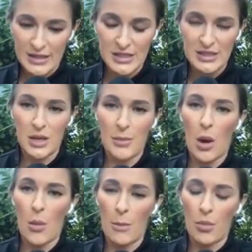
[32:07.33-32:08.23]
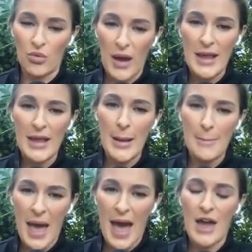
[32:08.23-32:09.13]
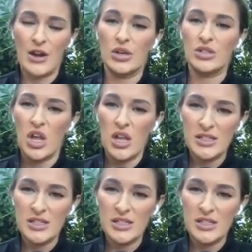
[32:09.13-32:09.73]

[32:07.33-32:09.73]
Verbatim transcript: This is about breaking patterns,